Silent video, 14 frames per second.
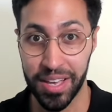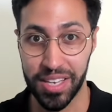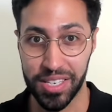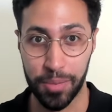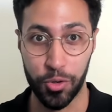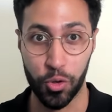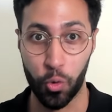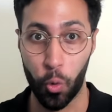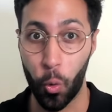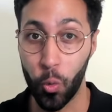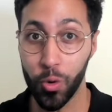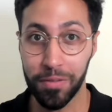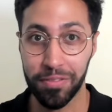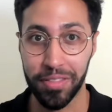I'm doing
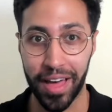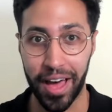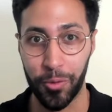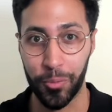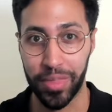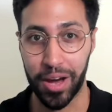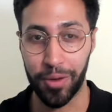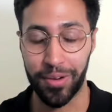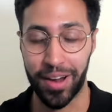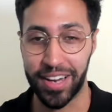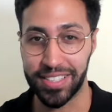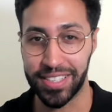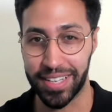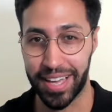all of that without
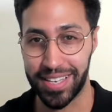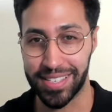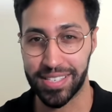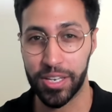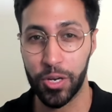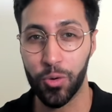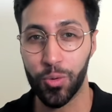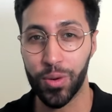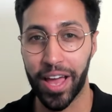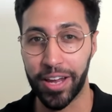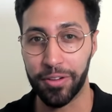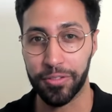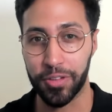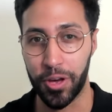writing a single line
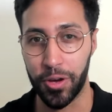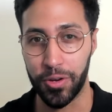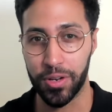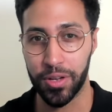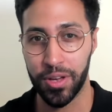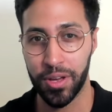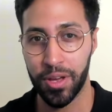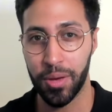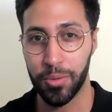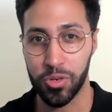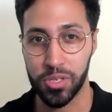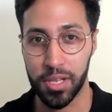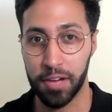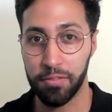of code,
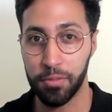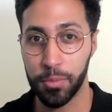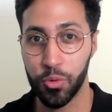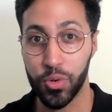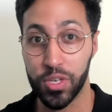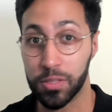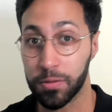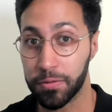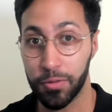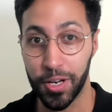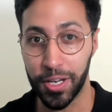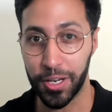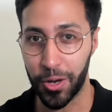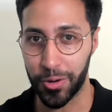because Loveable is
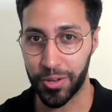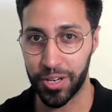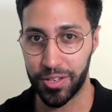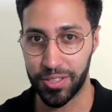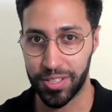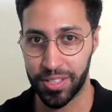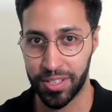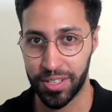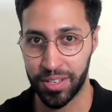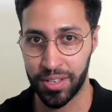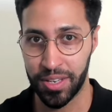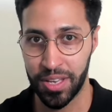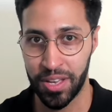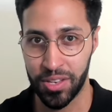fully no code.
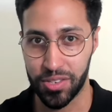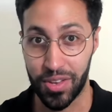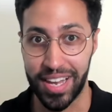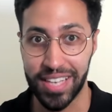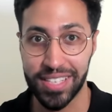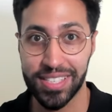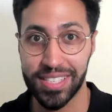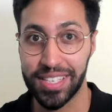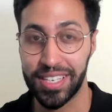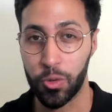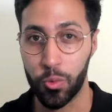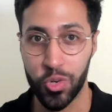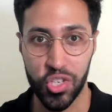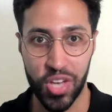So let's see
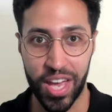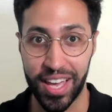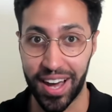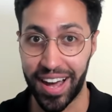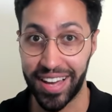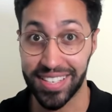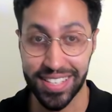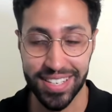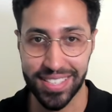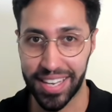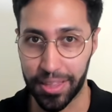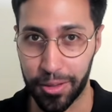which AI is going to take the